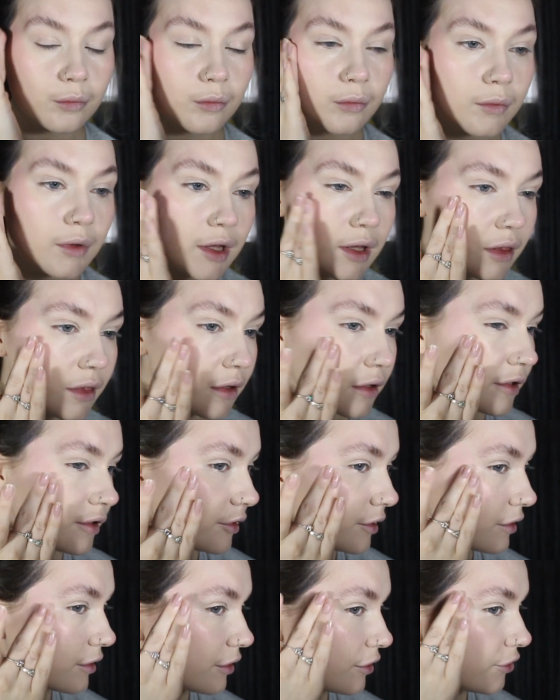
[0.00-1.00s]
like this,
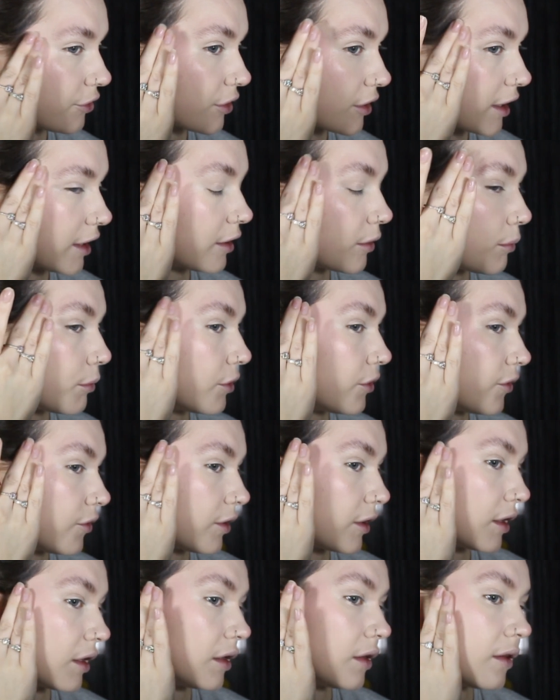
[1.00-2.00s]
just because you're kind of
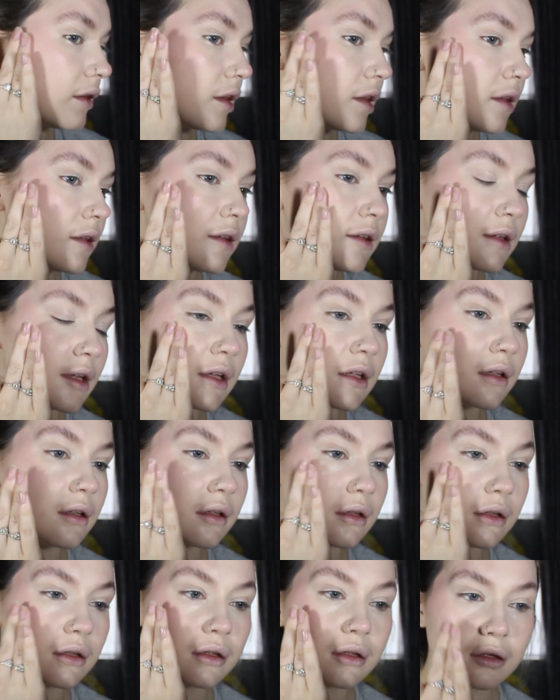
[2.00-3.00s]
pushing it into the skin.
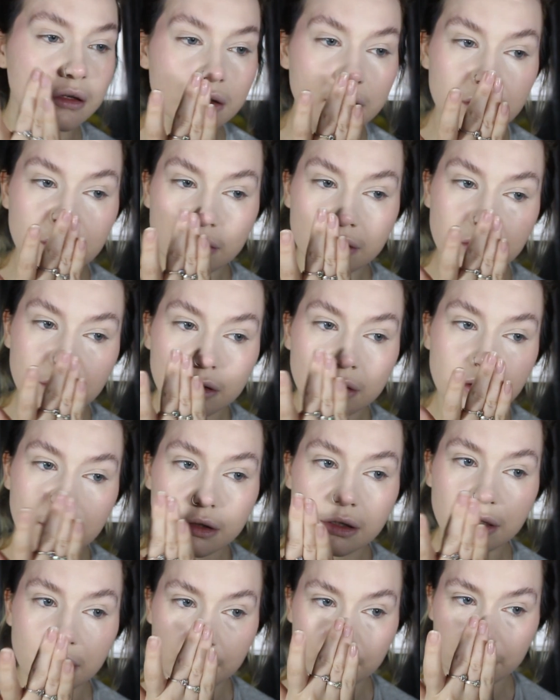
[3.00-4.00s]

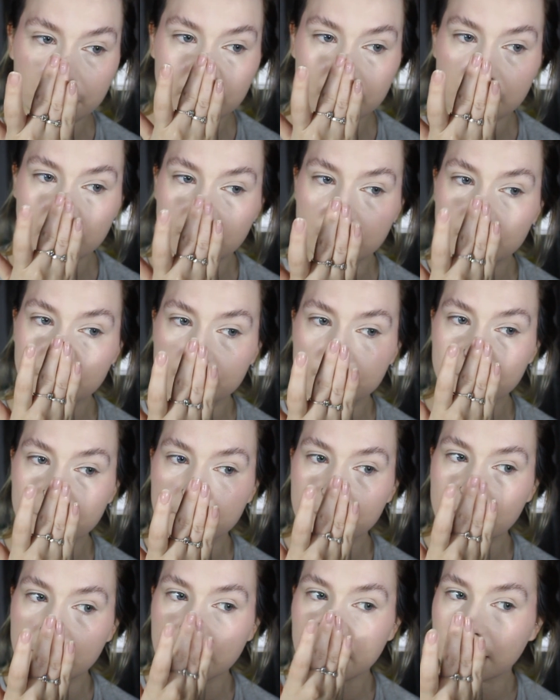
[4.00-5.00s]
And I'm just going to
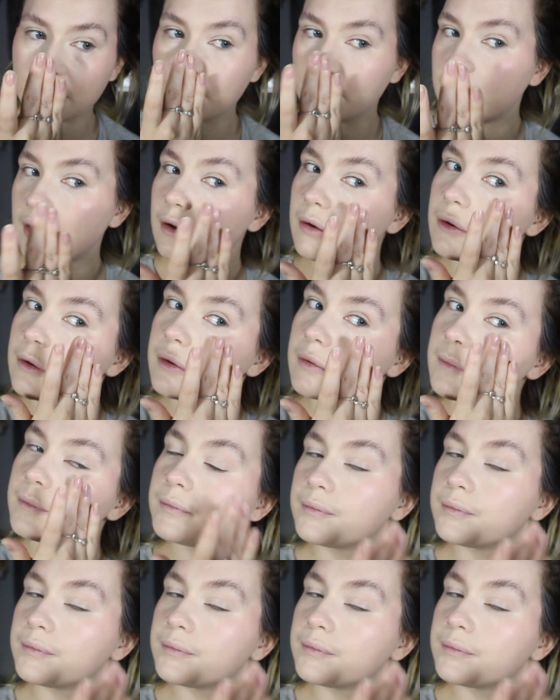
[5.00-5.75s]
tap that on.